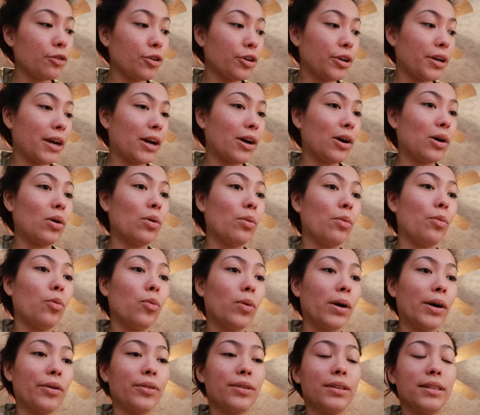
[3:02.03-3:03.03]
For now,
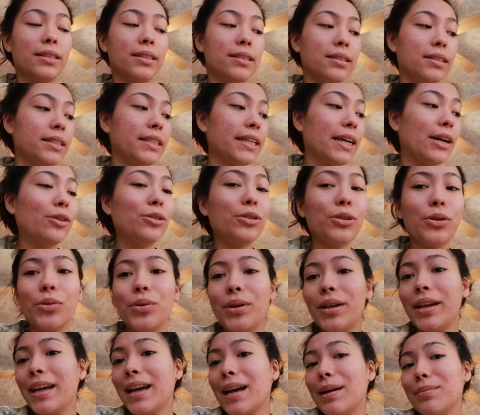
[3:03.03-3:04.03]
while this is
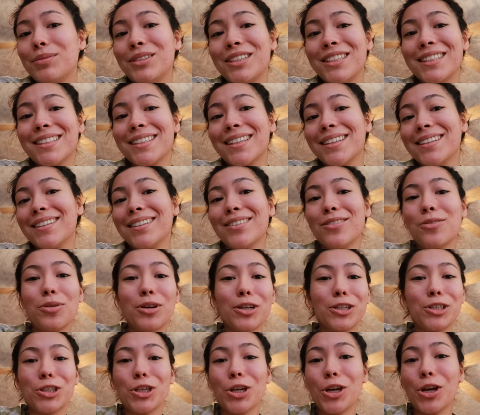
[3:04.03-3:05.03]
downloading, I'm just gonna
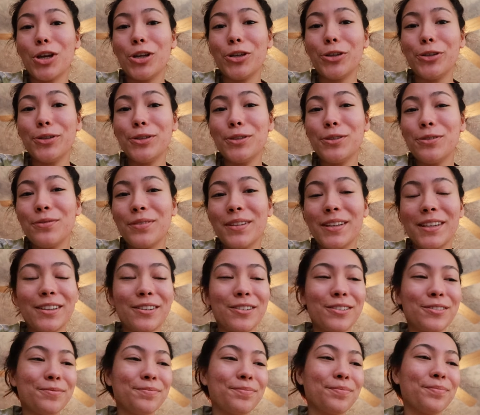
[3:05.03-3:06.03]
watch a YouTube
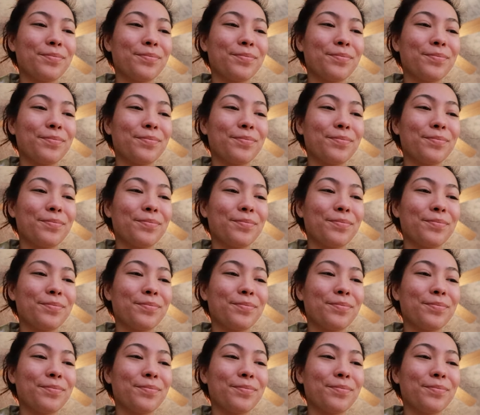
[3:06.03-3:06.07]
video.